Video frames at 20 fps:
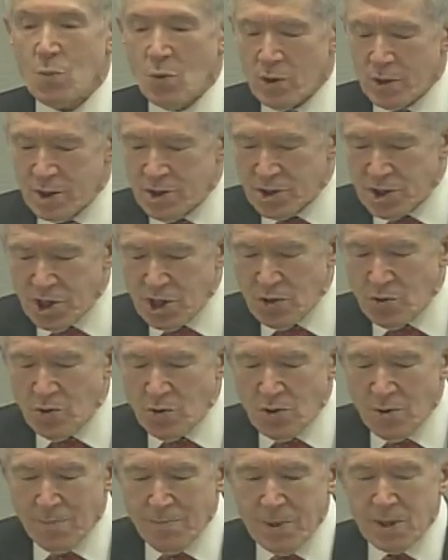will
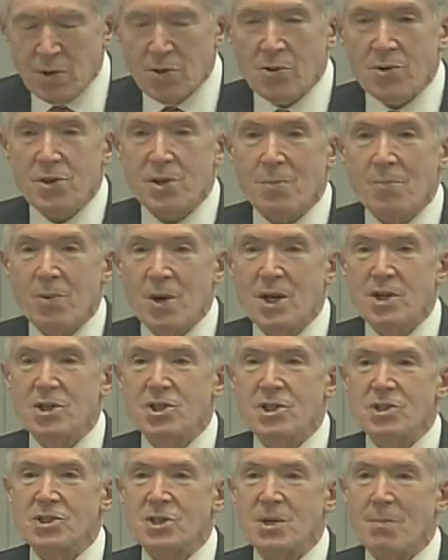continue to build the
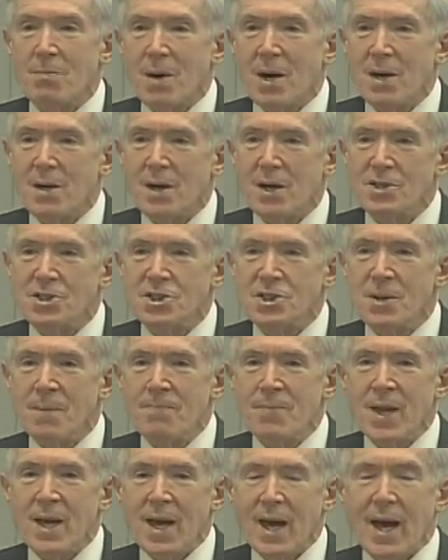bridges among us
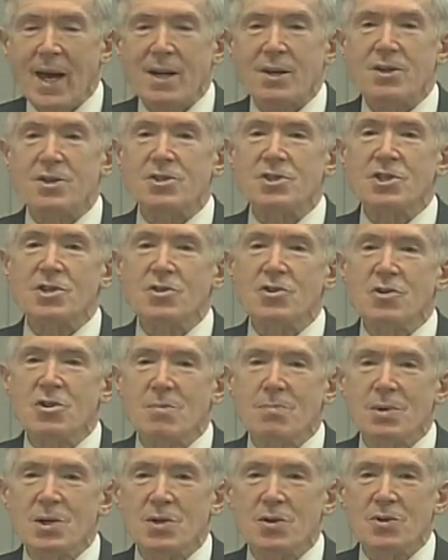and continue to
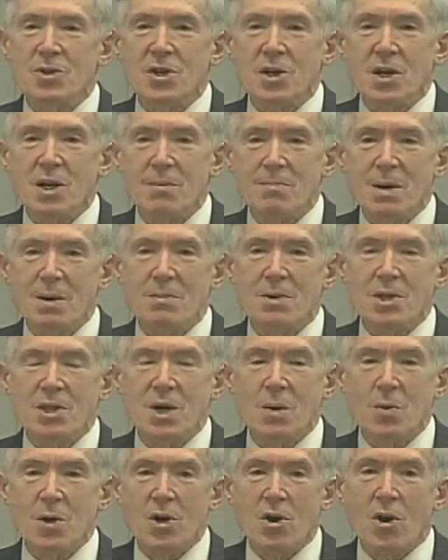build the commitment
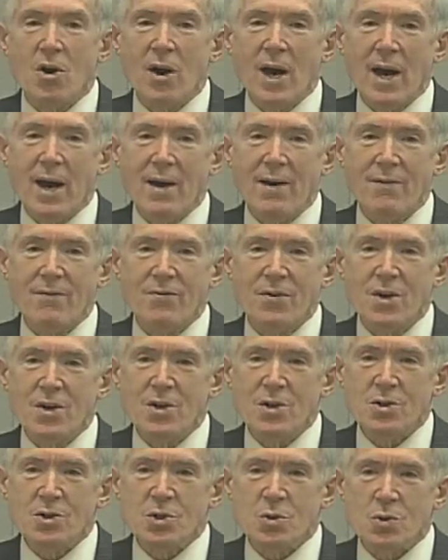that we all have
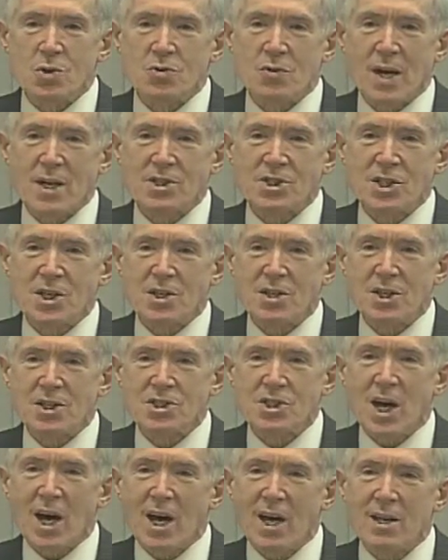to addressing
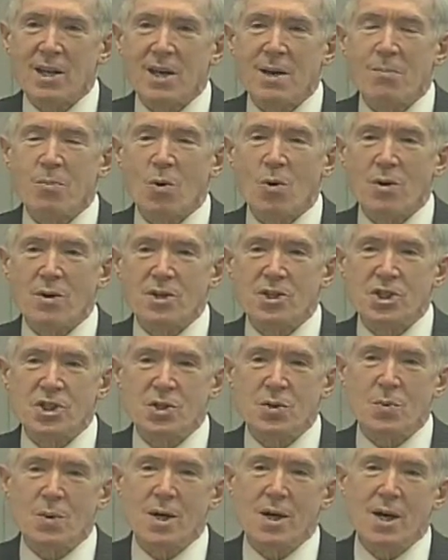this highly important
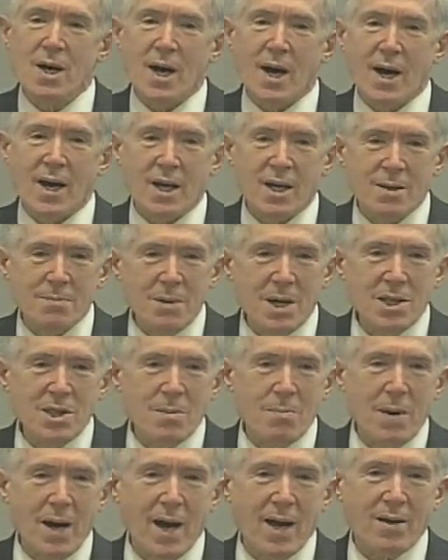issue. I commend
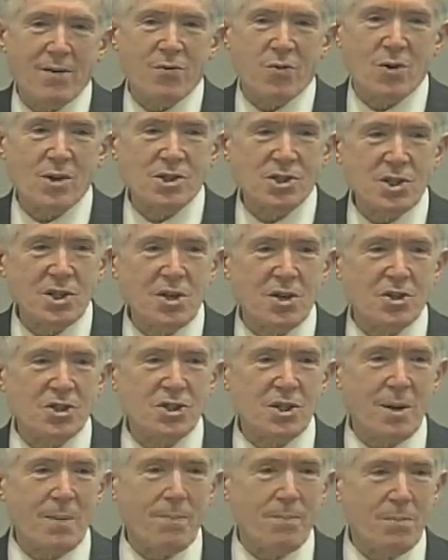the bank for its
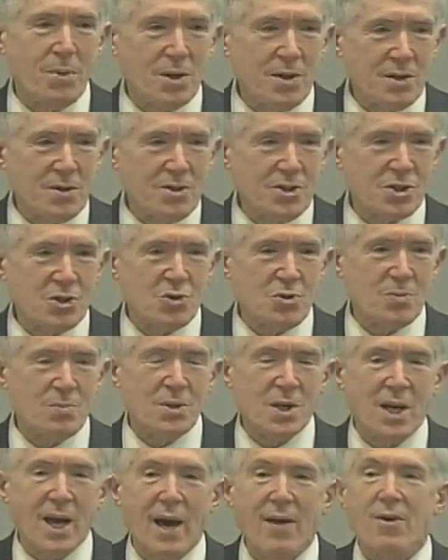leadership, pulling this group
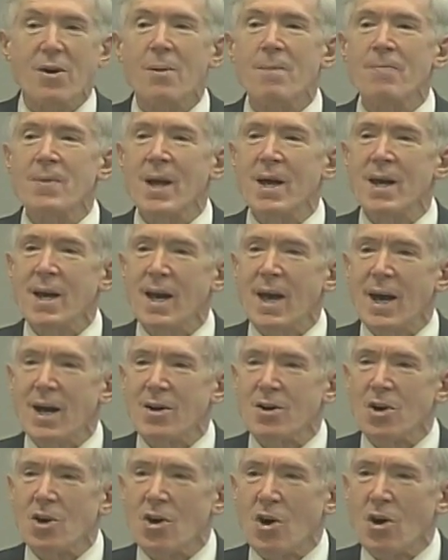together,
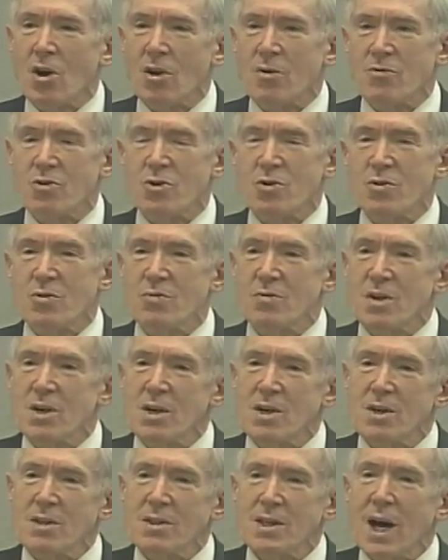and to all of you,
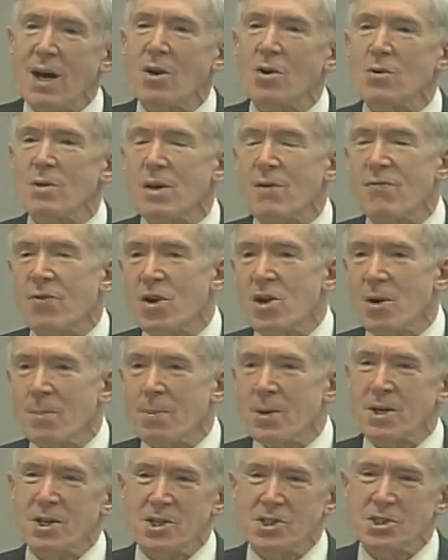not only for your
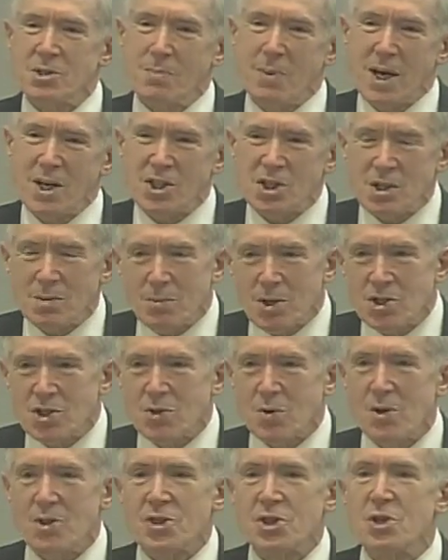participation, but
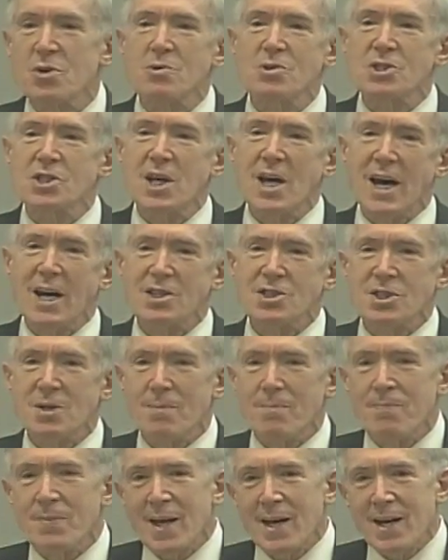your
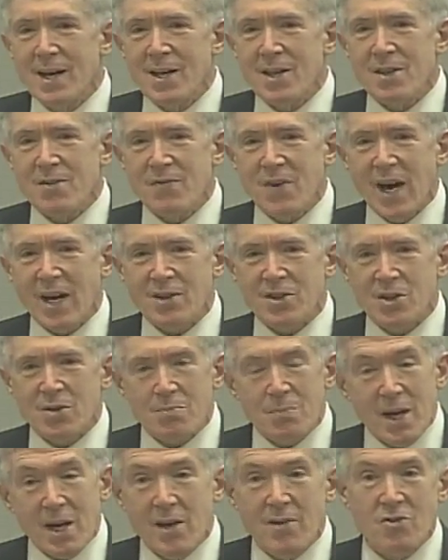enthusiasm, the fact
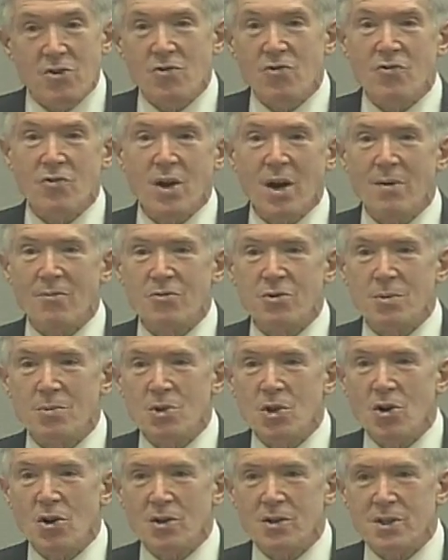that many of you have come from
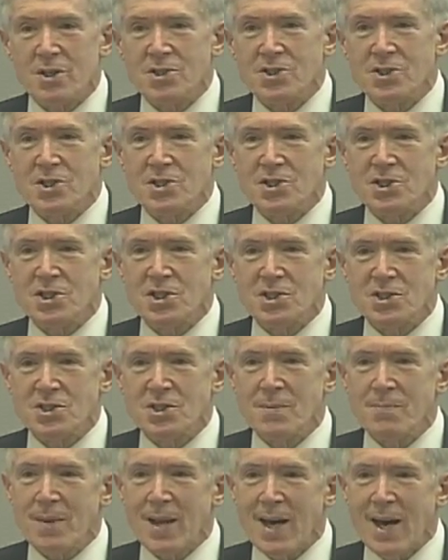long
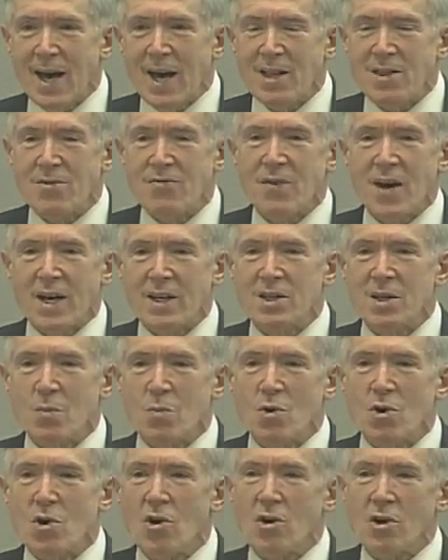distances, and the fact that
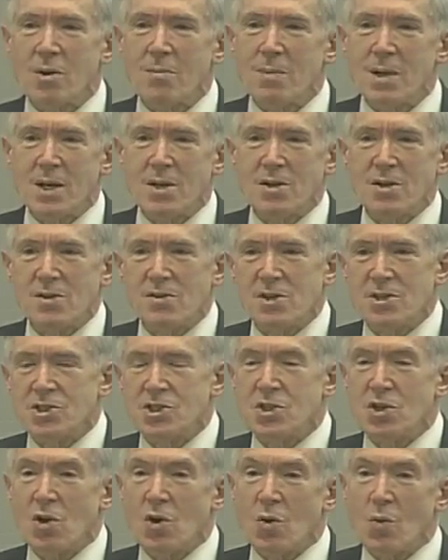we're all committed to
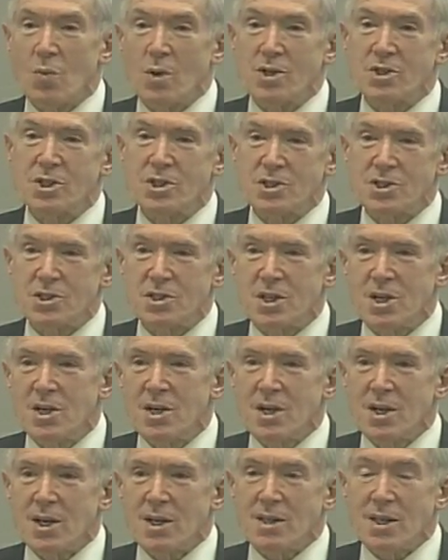this goal, which is
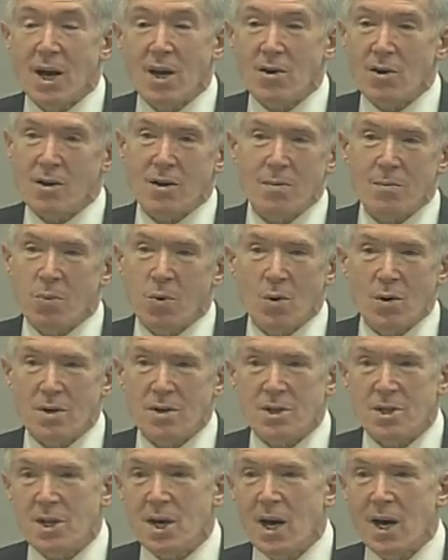not only
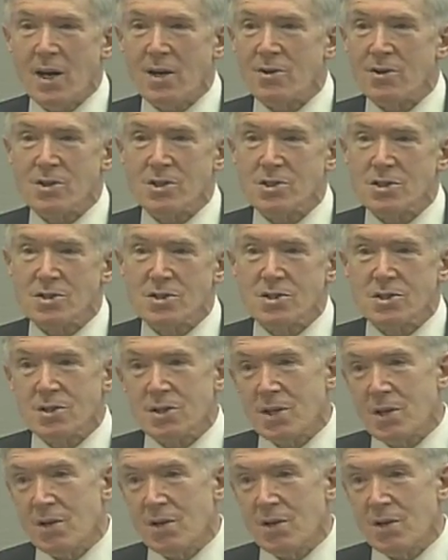important to tigers,